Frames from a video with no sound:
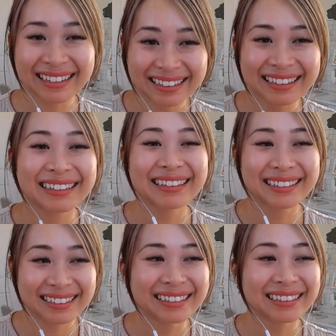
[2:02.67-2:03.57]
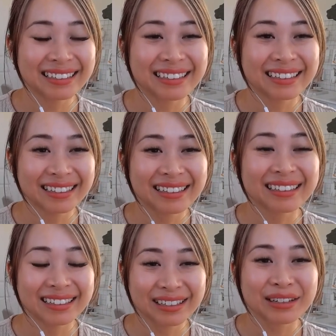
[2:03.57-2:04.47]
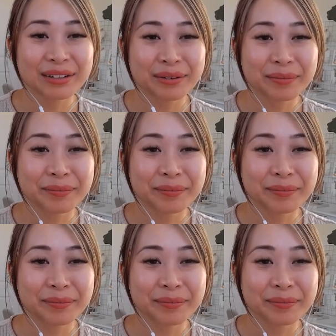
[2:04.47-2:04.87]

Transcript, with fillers: know, which is clutter block number